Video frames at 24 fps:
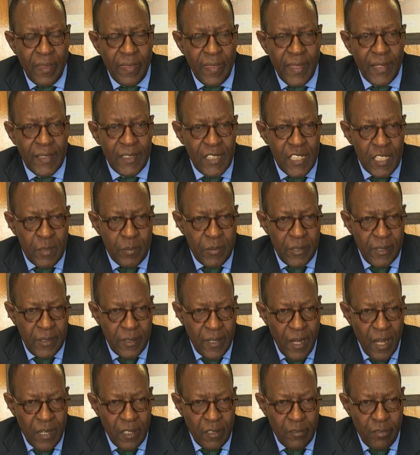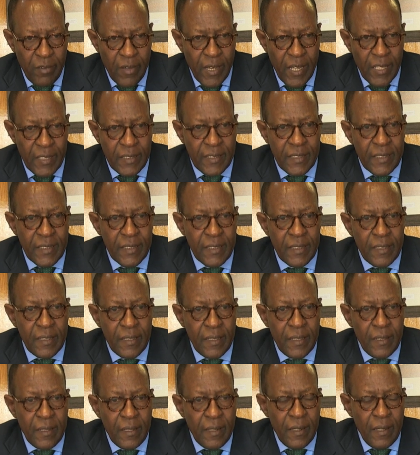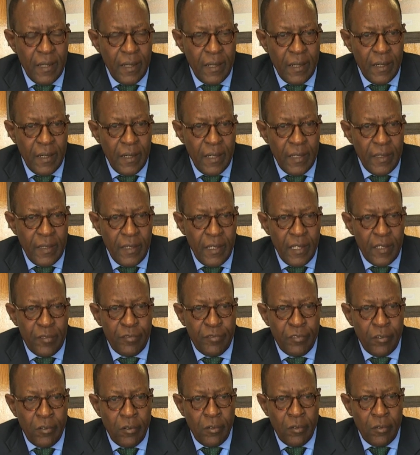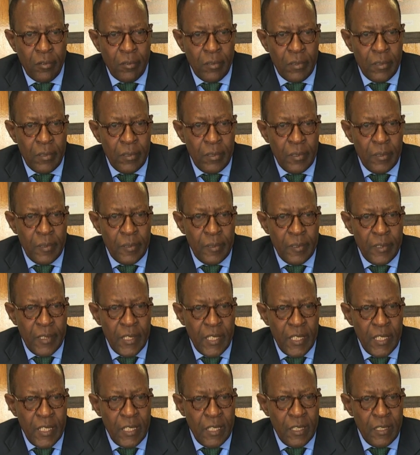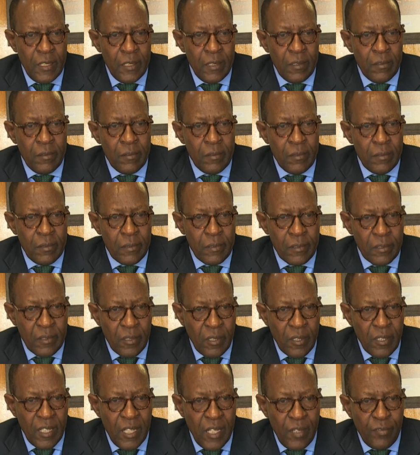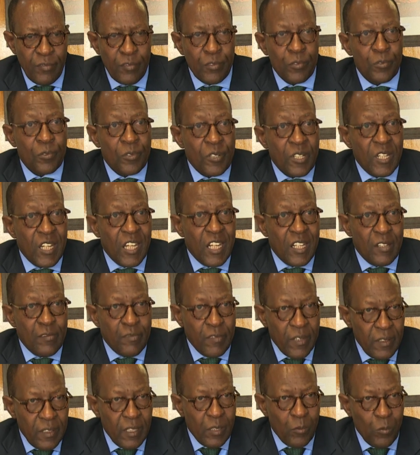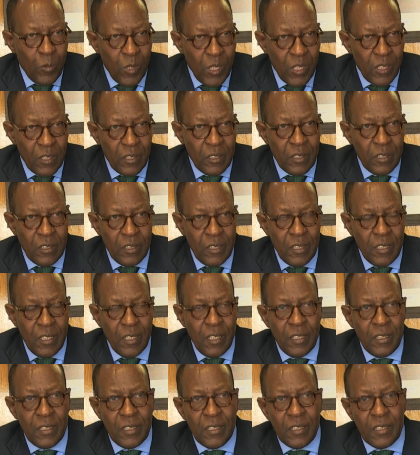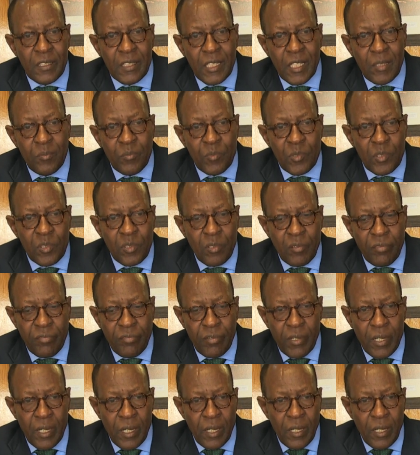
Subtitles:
that has been ratified, and therefore they would not have to reinvent the wheel in terms of